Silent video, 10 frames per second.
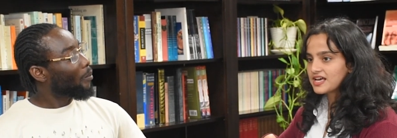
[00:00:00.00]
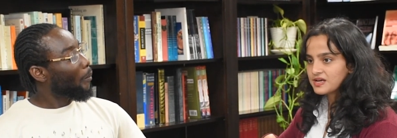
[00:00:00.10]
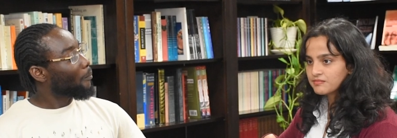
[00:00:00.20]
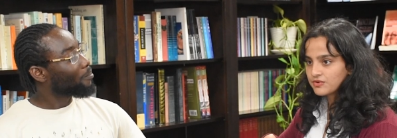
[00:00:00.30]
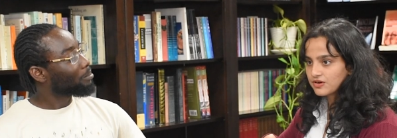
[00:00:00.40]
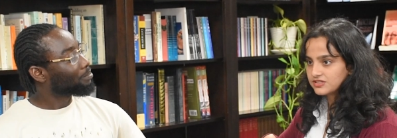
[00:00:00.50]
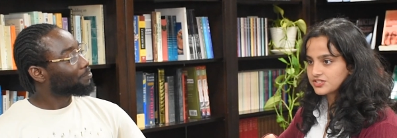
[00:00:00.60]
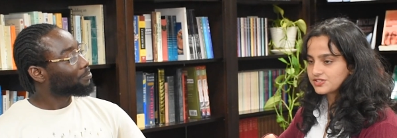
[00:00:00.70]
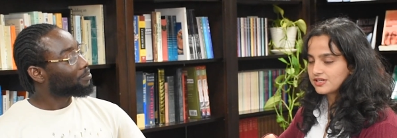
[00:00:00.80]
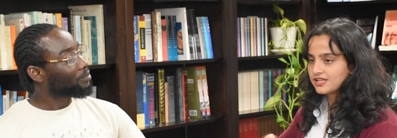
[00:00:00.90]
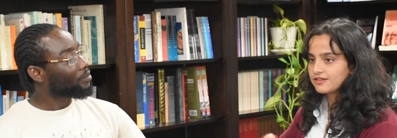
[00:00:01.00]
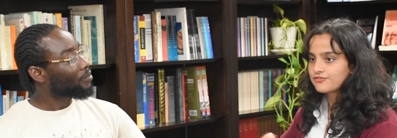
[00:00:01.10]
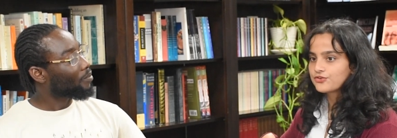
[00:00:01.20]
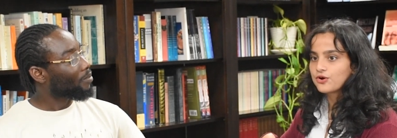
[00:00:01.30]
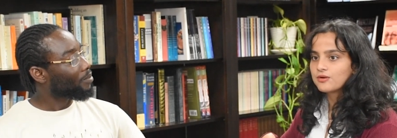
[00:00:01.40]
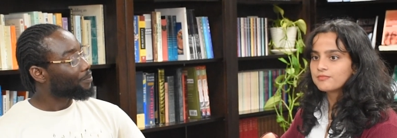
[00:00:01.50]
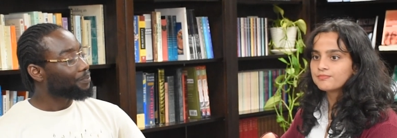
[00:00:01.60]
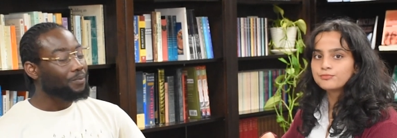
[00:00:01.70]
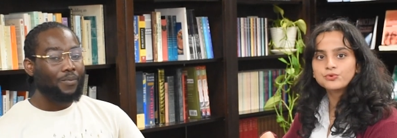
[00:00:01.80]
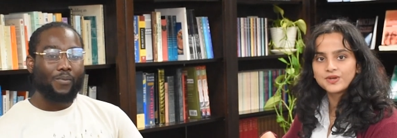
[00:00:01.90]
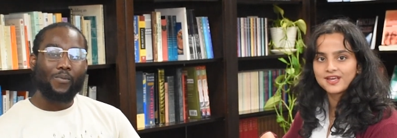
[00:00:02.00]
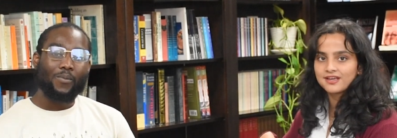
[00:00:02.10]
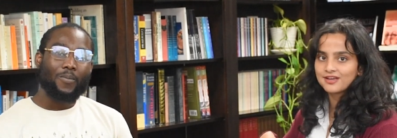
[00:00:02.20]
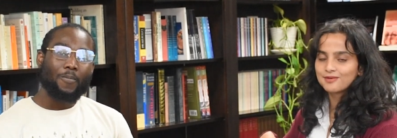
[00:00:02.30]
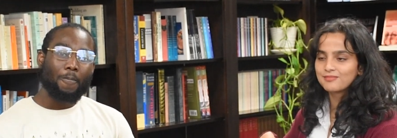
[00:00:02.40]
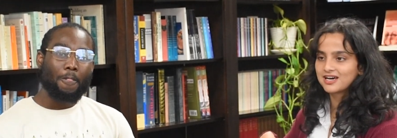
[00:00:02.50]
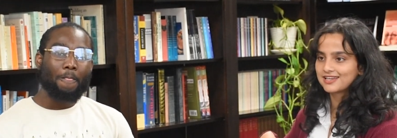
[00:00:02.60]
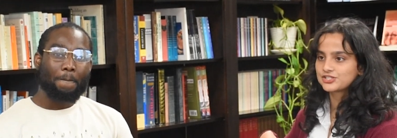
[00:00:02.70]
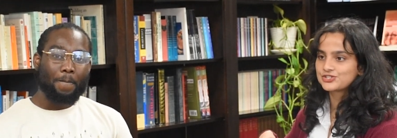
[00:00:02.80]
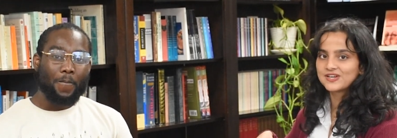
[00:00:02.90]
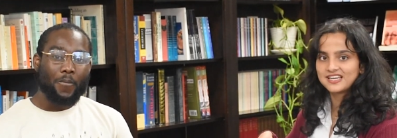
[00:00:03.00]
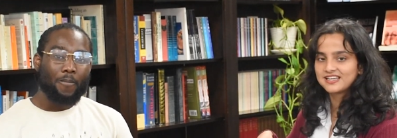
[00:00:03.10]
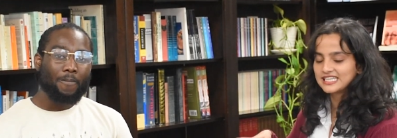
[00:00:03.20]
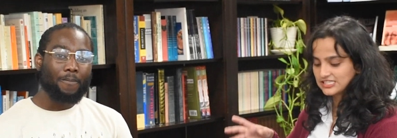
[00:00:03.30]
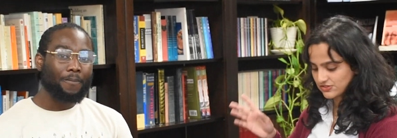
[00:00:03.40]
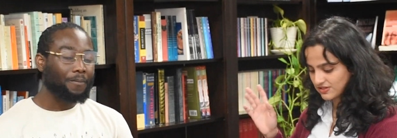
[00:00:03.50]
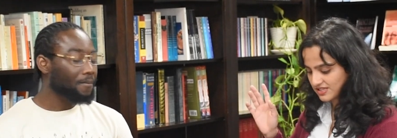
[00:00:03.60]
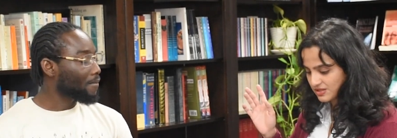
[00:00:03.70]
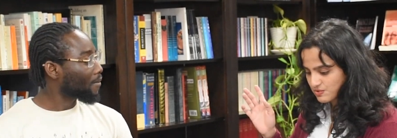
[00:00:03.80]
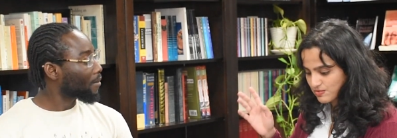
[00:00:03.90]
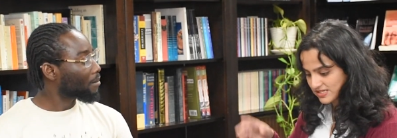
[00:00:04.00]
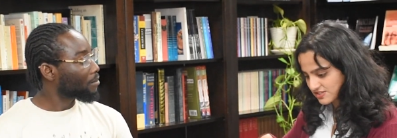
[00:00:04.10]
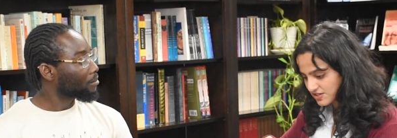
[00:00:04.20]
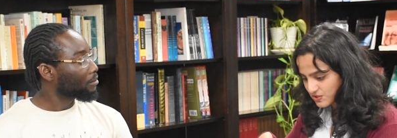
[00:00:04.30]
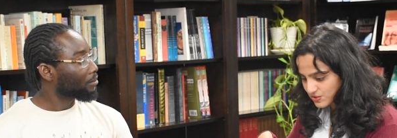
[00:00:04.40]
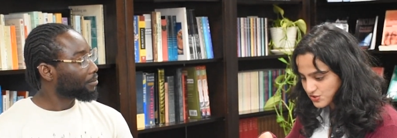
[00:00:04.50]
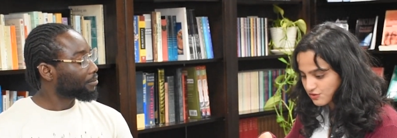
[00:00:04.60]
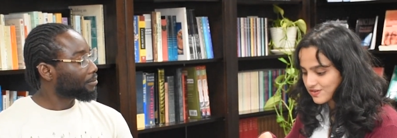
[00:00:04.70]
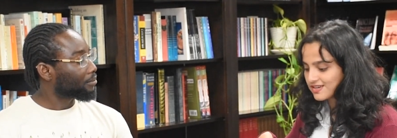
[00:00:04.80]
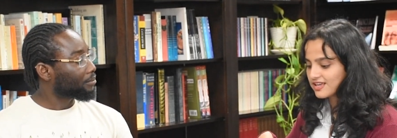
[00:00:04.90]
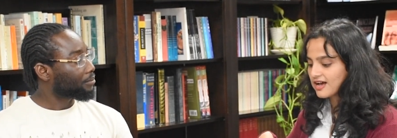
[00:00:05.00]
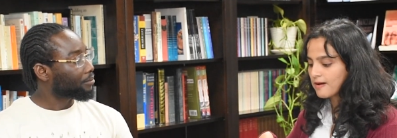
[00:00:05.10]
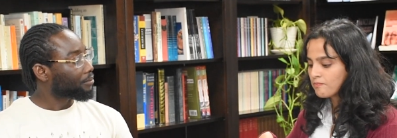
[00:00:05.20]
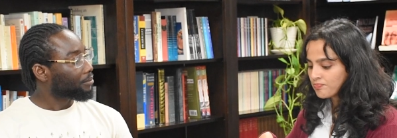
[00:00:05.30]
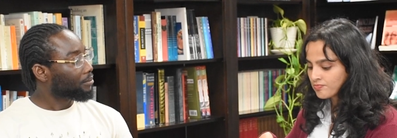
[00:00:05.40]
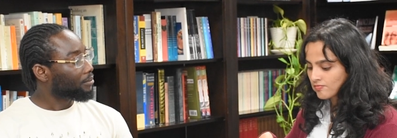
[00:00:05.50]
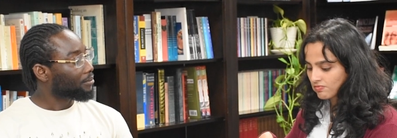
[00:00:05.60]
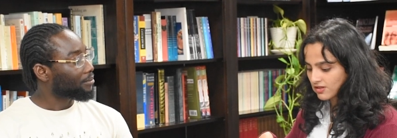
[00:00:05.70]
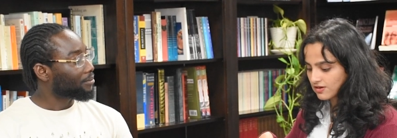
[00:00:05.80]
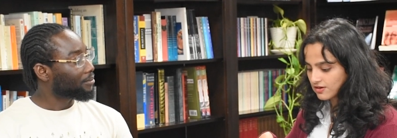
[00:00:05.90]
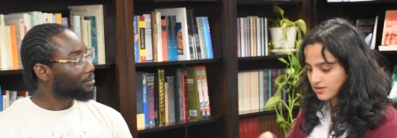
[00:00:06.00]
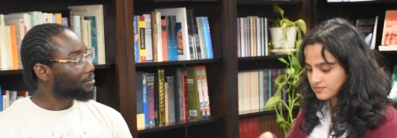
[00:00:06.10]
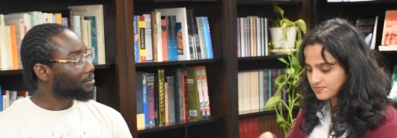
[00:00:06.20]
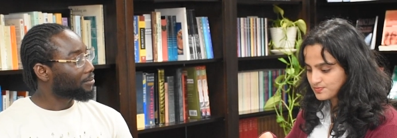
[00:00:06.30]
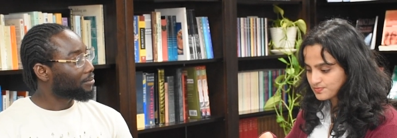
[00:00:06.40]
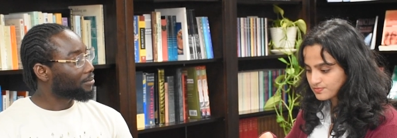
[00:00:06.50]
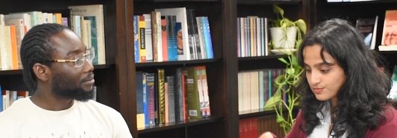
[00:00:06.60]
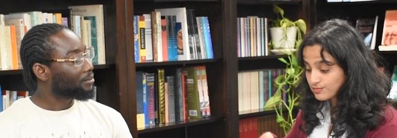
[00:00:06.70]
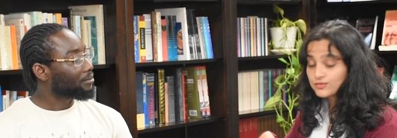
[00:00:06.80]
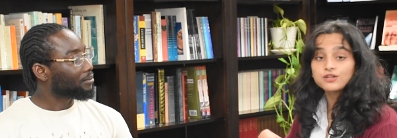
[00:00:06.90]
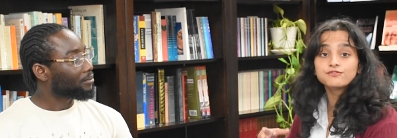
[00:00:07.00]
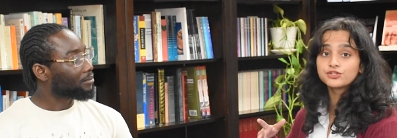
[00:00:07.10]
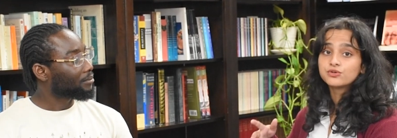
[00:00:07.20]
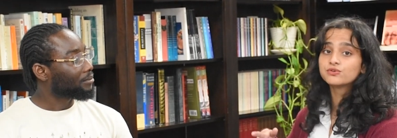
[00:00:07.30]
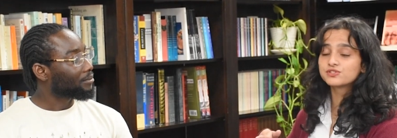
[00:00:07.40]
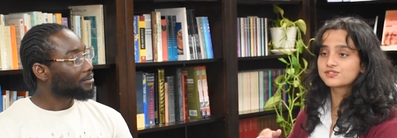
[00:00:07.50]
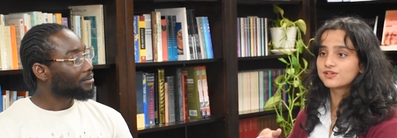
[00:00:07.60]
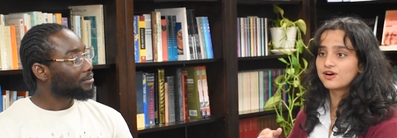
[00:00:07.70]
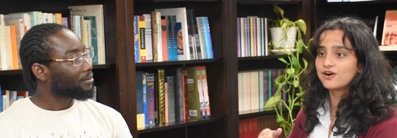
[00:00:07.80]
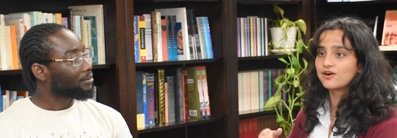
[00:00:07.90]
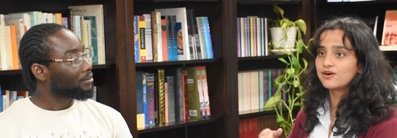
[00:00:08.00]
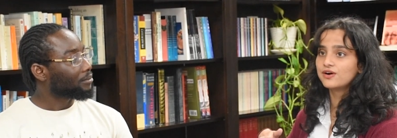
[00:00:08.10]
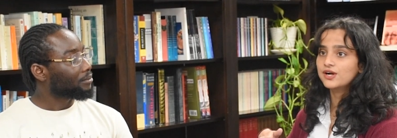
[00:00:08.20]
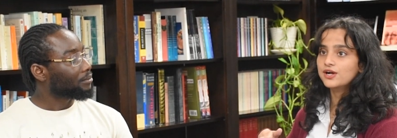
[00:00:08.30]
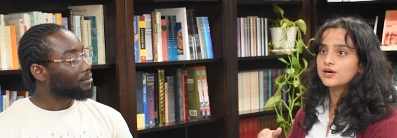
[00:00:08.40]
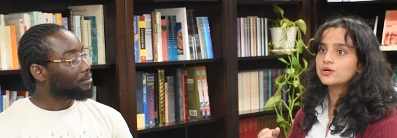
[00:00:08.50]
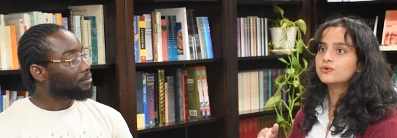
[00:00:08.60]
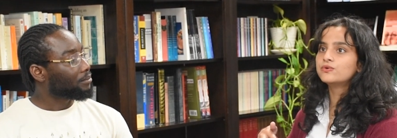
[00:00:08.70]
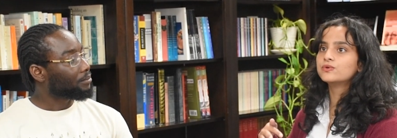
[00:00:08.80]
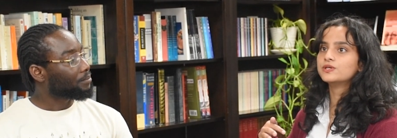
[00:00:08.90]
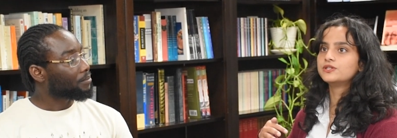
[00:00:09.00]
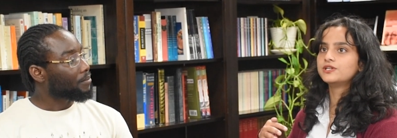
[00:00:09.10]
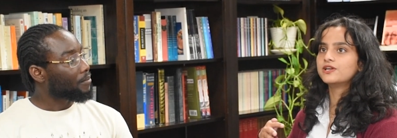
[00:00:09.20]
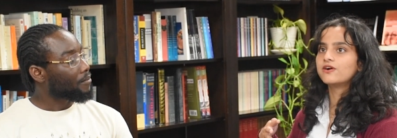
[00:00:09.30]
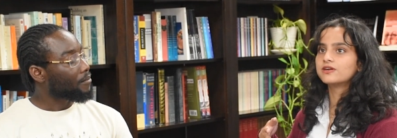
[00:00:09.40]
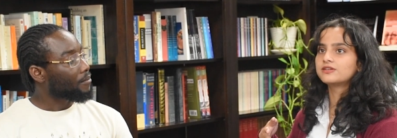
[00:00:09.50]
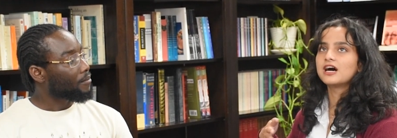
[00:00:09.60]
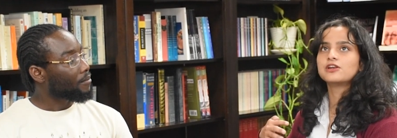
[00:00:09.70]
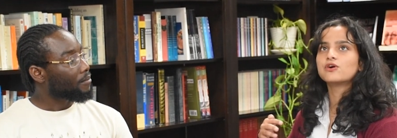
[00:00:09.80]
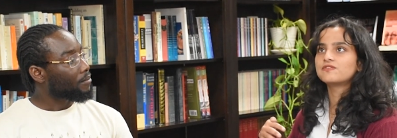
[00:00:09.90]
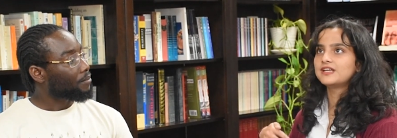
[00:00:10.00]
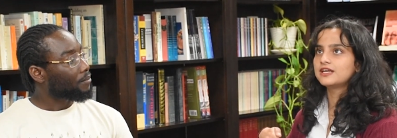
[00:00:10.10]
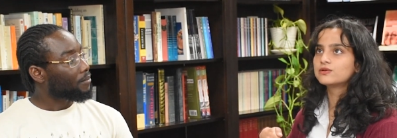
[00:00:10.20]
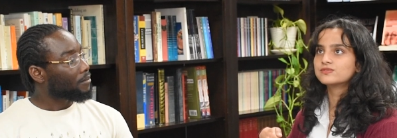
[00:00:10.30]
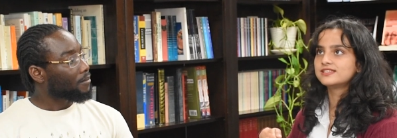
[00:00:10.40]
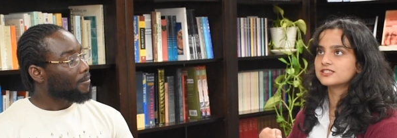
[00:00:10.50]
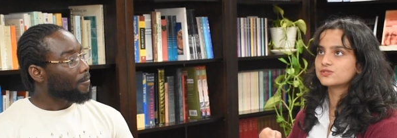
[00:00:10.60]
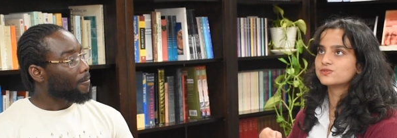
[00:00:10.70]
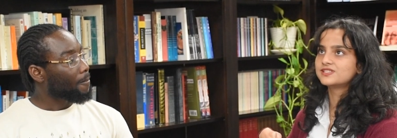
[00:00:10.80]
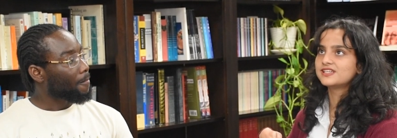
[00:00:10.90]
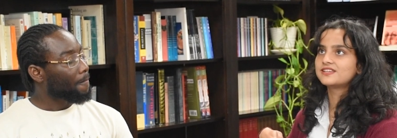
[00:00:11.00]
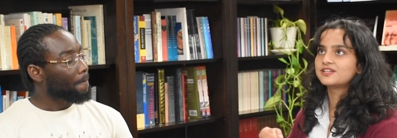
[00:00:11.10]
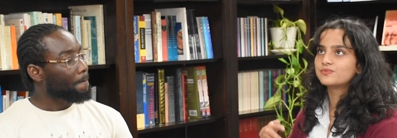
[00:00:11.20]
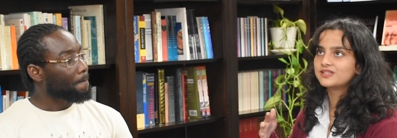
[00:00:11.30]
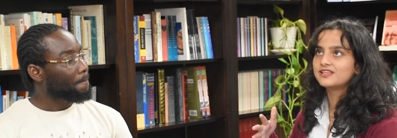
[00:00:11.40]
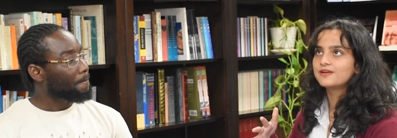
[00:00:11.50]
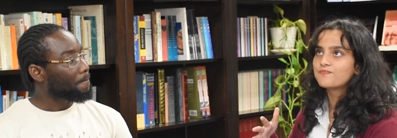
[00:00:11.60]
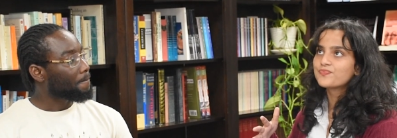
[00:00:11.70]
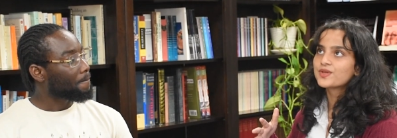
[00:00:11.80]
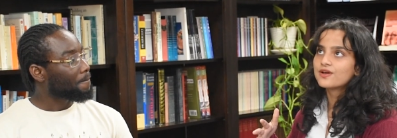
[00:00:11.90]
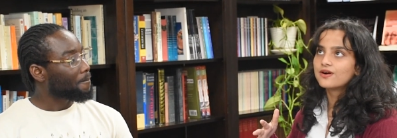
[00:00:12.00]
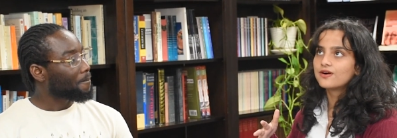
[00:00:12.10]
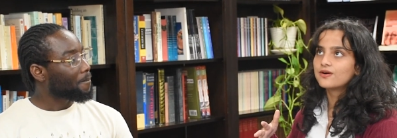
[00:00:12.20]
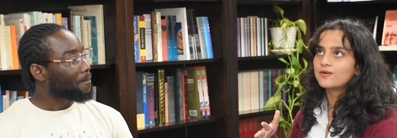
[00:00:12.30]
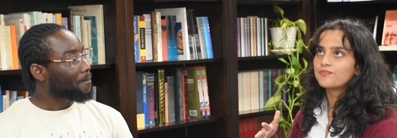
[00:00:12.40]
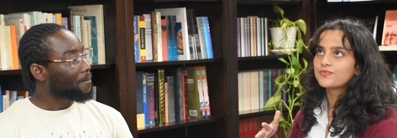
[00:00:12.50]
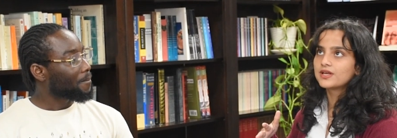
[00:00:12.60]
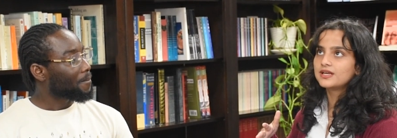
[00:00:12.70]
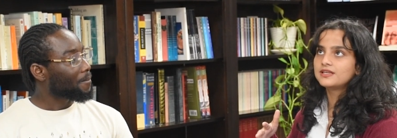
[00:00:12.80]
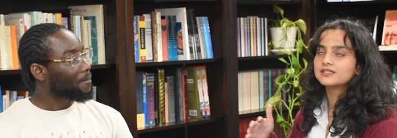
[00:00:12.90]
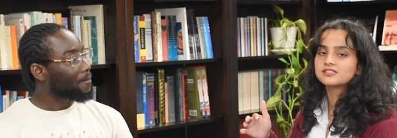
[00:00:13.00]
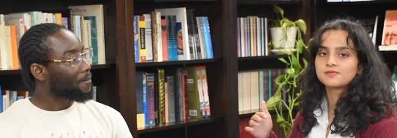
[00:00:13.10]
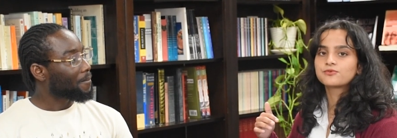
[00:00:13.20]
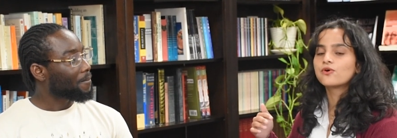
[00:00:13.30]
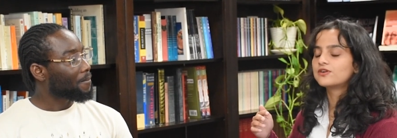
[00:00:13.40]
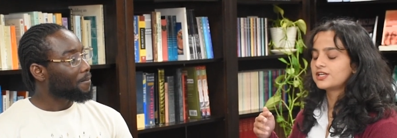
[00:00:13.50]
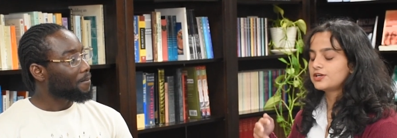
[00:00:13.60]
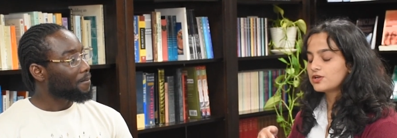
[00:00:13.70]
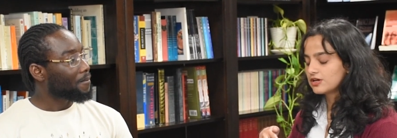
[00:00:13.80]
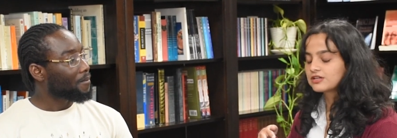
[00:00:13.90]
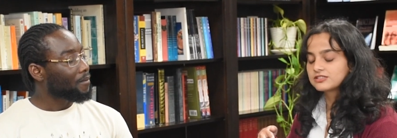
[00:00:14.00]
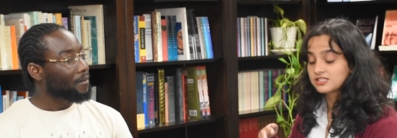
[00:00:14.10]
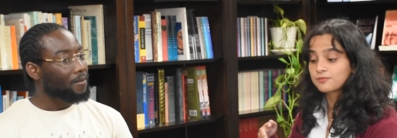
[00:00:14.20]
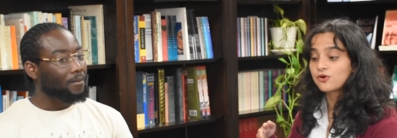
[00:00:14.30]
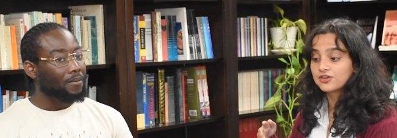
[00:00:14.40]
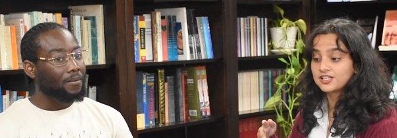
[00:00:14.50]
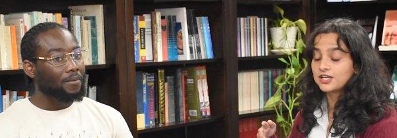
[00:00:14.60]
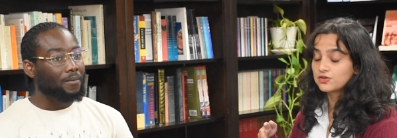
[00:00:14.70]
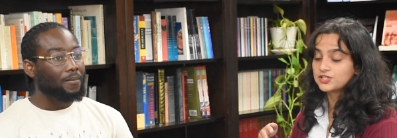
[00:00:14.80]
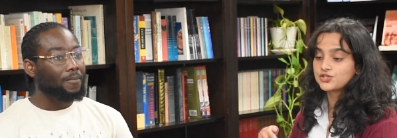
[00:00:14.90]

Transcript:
Speaker 1: am originally from Pune, Maharashtra, India. It's on the western coast of India. For those who are not very closely associated with the Indian subcontinent or the